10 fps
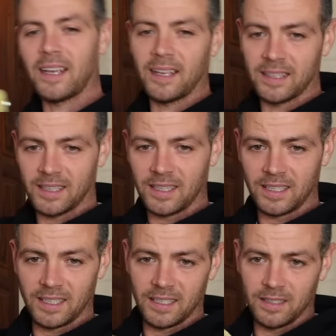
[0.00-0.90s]
and
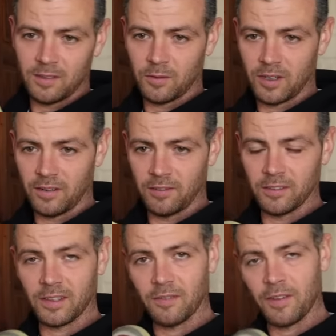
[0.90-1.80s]
the
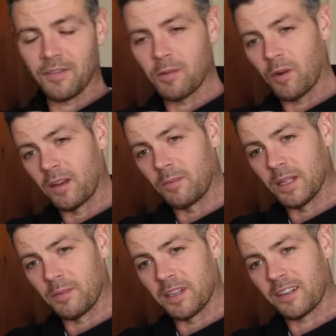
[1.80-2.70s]
whatever, the 51
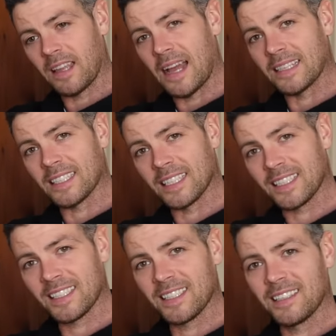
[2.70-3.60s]
millimeter
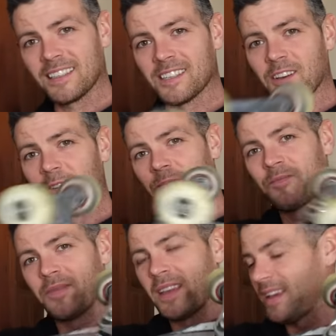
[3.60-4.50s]
classics. So
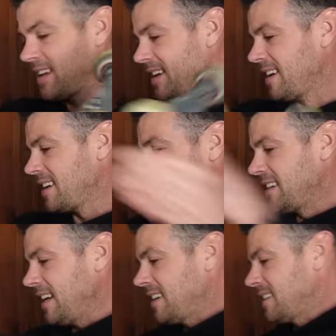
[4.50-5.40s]

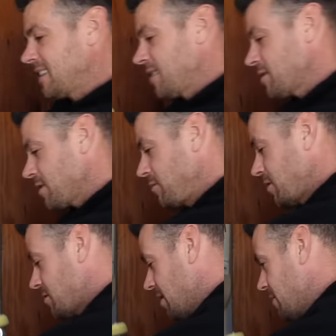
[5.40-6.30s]
yeah, that was a
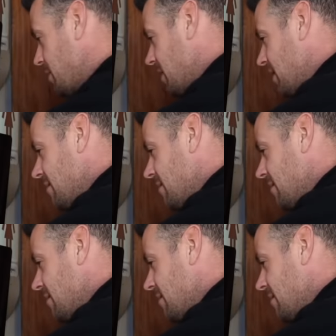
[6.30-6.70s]
cool trip.